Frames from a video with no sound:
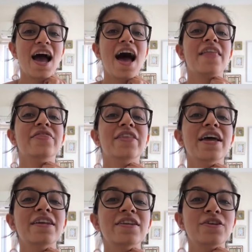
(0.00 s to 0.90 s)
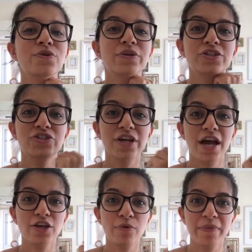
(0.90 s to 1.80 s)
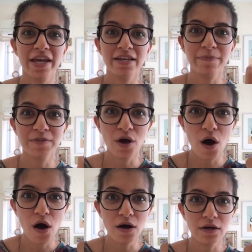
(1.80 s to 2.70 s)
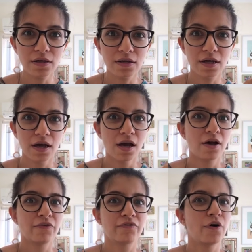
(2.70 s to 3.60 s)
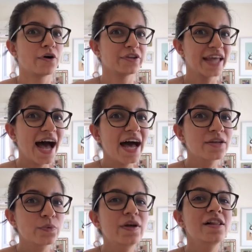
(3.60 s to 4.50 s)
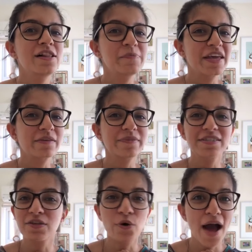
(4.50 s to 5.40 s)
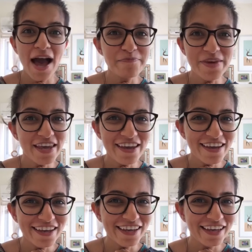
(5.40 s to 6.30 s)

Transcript: And then you can share your made up song. For that will make me so happy.